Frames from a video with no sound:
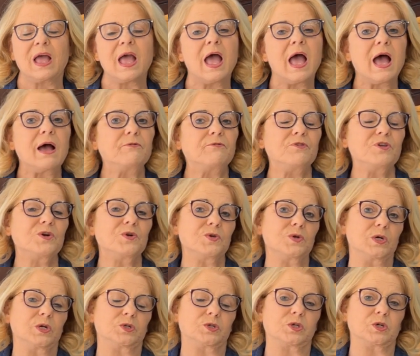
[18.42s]
A few
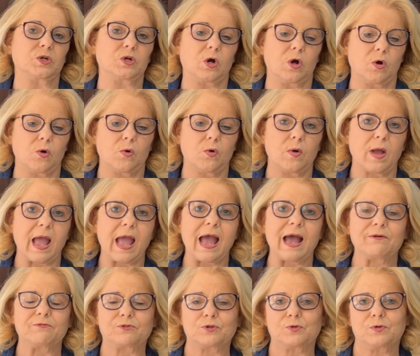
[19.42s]
years ago,
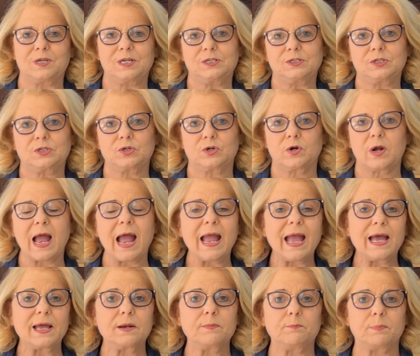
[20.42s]
after Easter, I
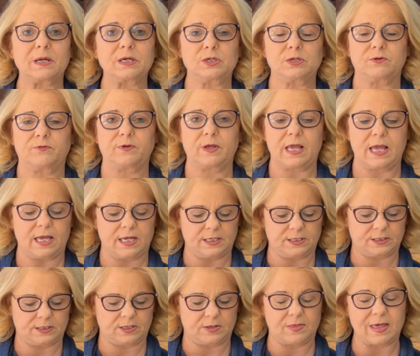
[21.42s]
had a bunch of
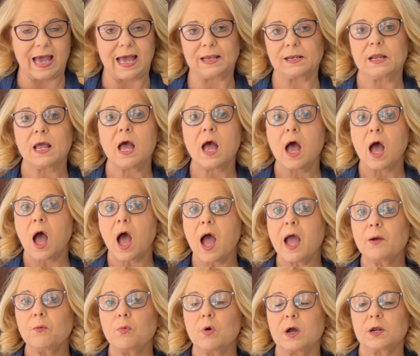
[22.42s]
eggs that
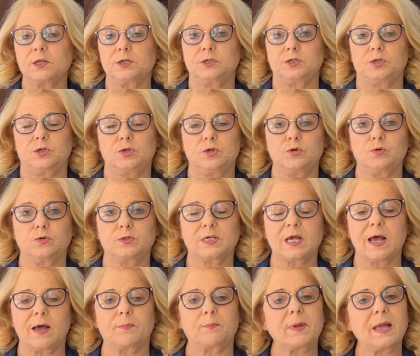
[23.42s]
I wanted to use
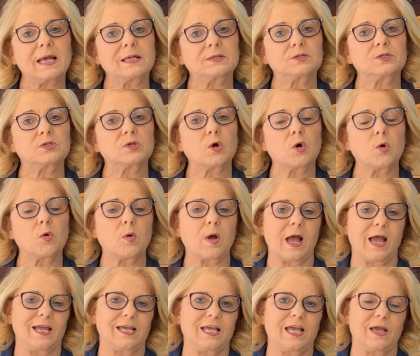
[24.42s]
up, and so
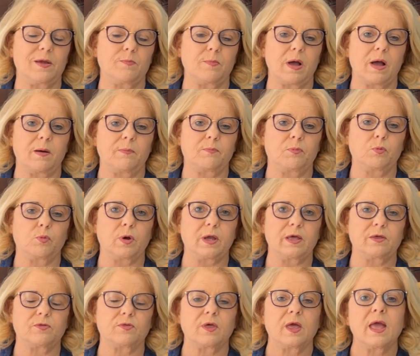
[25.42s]
I came up
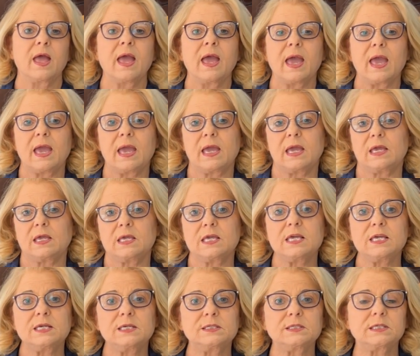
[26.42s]
with a
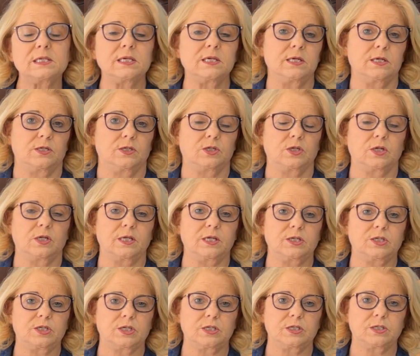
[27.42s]
easy,
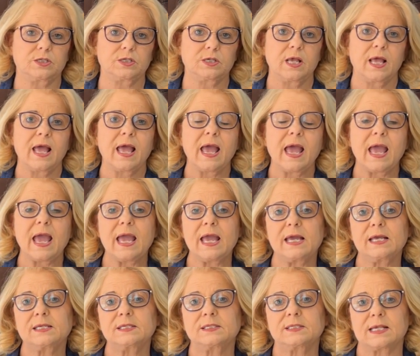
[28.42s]
delicious
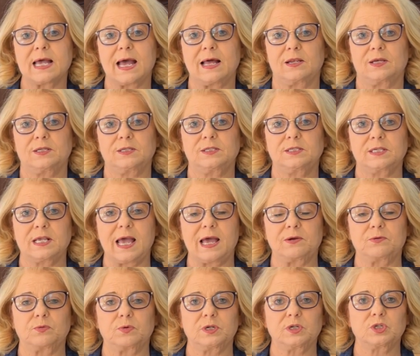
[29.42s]
egg salad
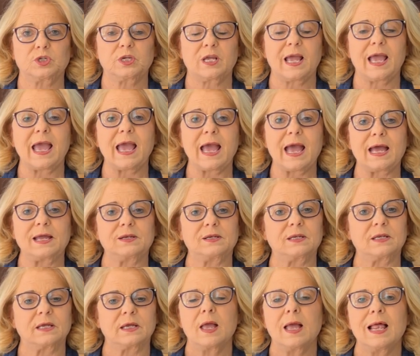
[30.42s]
sandwich. And
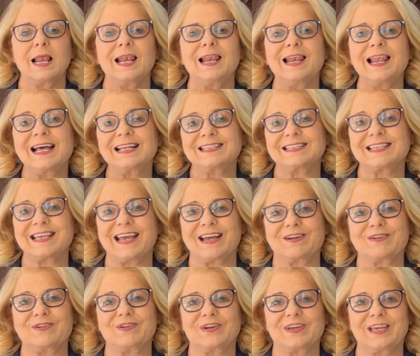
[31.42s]
let's get
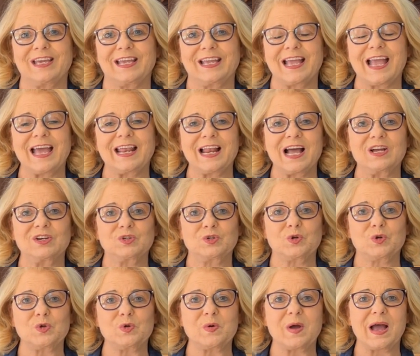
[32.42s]
cooking, and I'll show
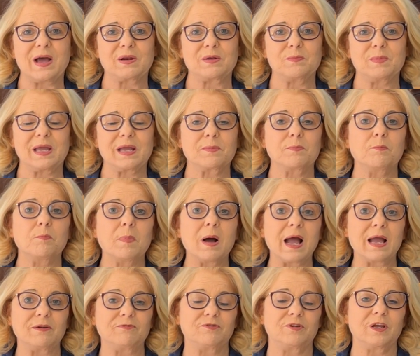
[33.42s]
you how to make
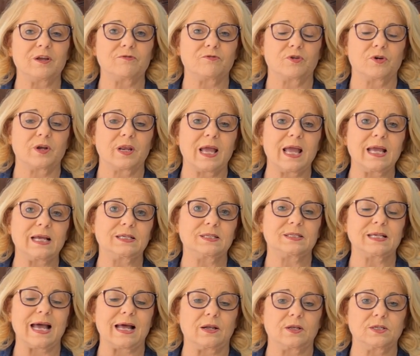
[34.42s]
my favorite egg
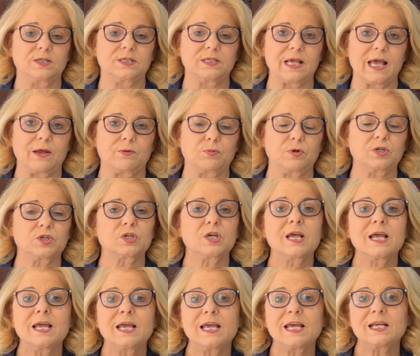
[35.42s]
salad sandwich.
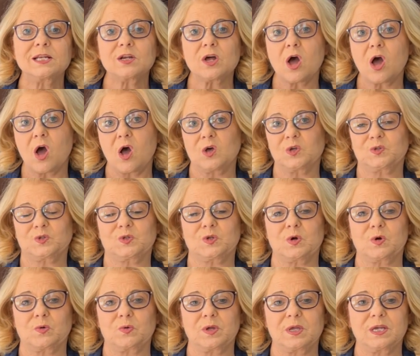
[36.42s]
It
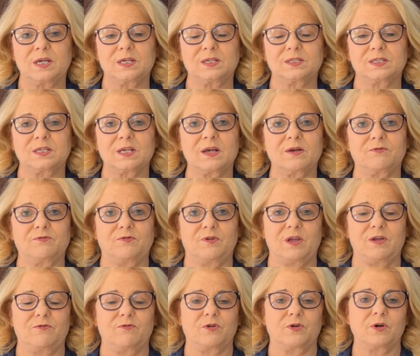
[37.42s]
also is a
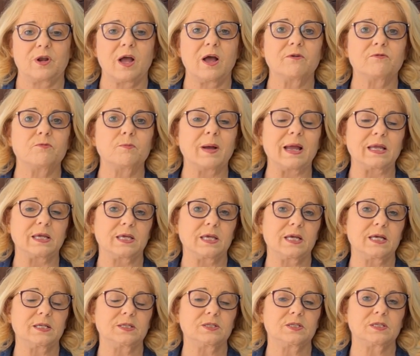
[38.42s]
favorite of my
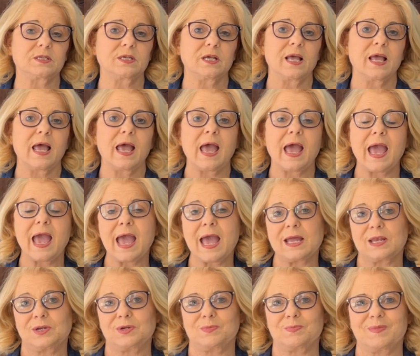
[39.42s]
kids
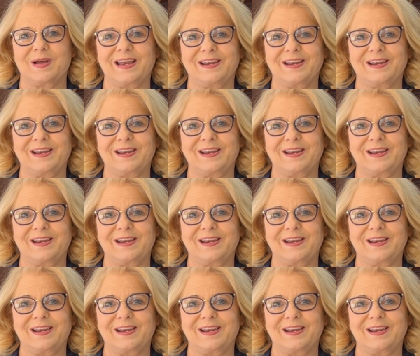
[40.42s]
and my